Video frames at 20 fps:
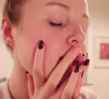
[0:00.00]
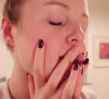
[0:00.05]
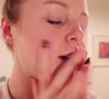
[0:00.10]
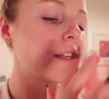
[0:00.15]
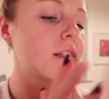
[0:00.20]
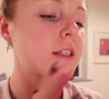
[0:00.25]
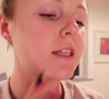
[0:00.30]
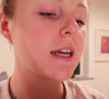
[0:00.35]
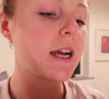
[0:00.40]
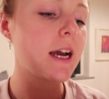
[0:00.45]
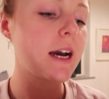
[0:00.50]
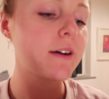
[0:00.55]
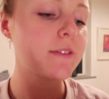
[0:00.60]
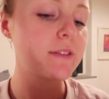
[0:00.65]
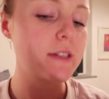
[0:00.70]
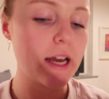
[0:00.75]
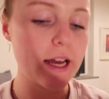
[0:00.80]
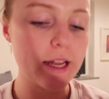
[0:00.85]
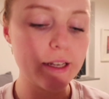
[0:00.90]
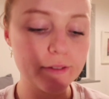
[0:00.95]
It's like
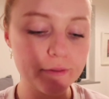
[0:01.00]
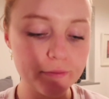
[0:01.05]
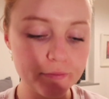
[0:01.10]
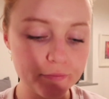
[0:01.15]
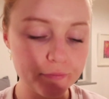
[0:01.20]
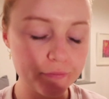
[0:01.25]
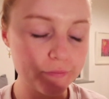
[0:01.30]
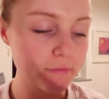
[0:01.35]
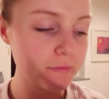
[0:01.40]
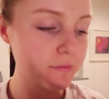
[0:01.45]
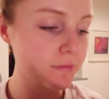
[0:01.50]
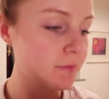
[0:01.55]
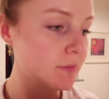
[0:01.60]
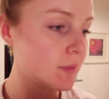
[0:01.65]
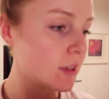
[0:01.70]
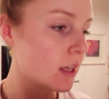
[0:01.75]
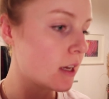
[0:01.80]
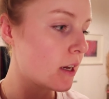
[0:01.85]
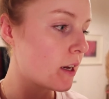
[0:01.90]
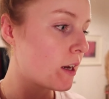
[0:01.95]
10:30.
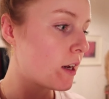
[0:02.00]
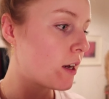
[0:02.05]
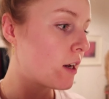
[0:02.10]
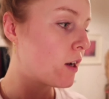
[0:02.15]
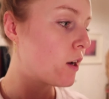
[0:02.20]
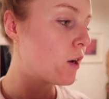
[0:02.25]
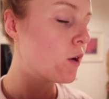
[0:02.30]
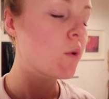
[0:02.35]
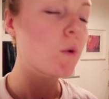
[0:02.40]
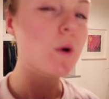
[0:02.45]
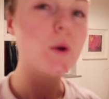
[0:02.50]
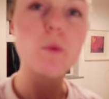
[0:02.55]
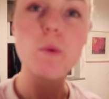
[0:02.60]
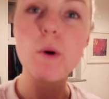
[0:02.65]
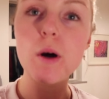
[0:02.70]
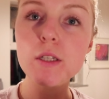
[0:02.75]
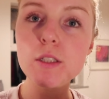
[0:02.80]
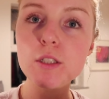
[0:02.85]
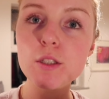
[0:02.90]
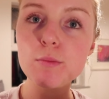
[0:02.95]
We
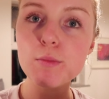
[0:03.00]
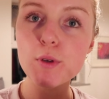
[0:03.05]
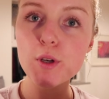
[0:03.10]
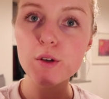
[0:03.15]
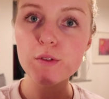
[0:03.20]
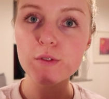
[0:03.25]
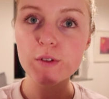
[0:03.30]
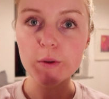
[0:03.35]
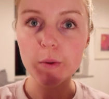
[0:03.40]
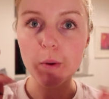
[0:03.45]
watched a movie.